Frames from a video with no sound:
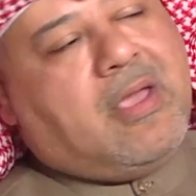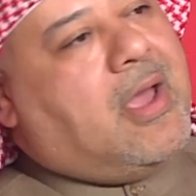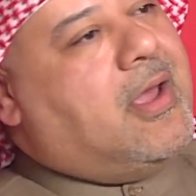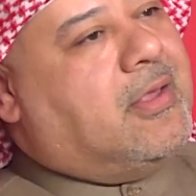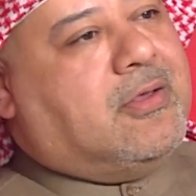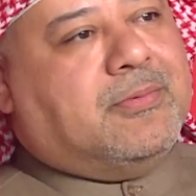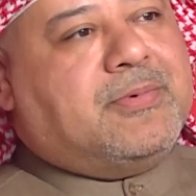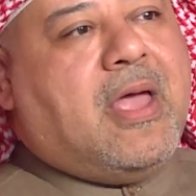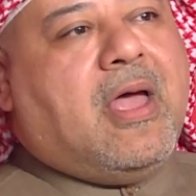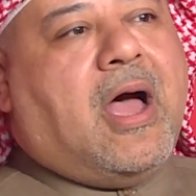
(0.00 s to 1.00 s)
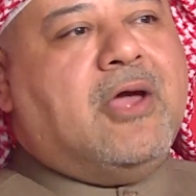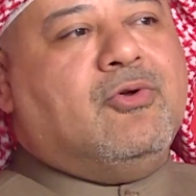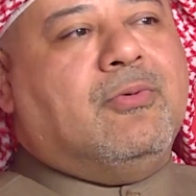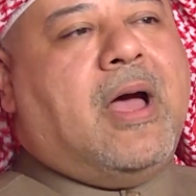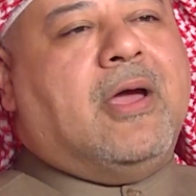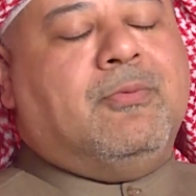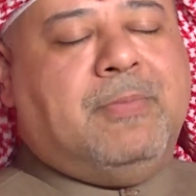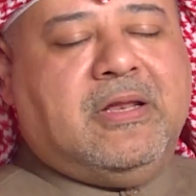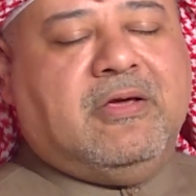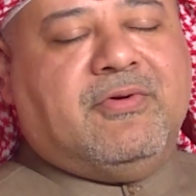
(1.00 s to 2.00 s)
I adopt. Yeah. I
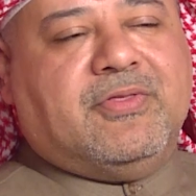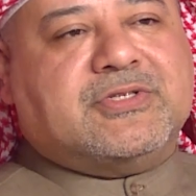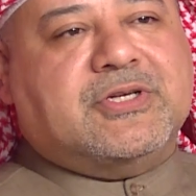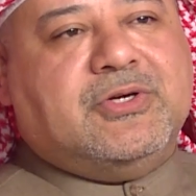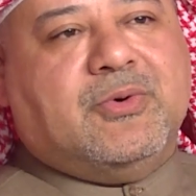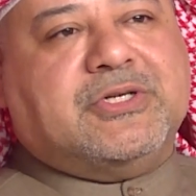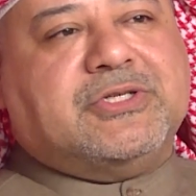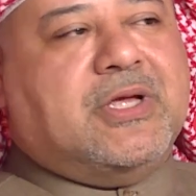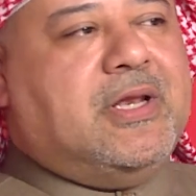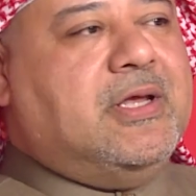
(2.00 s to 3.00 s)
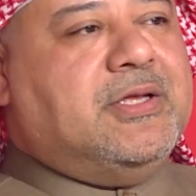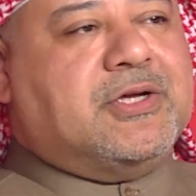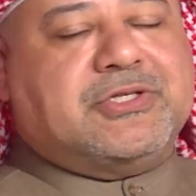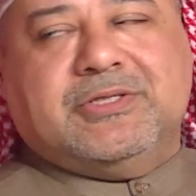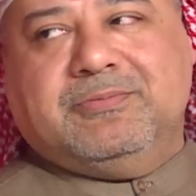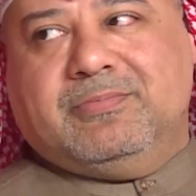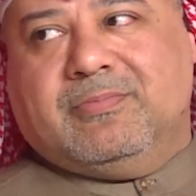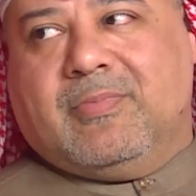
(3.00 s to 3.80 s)
believe in situational leadership.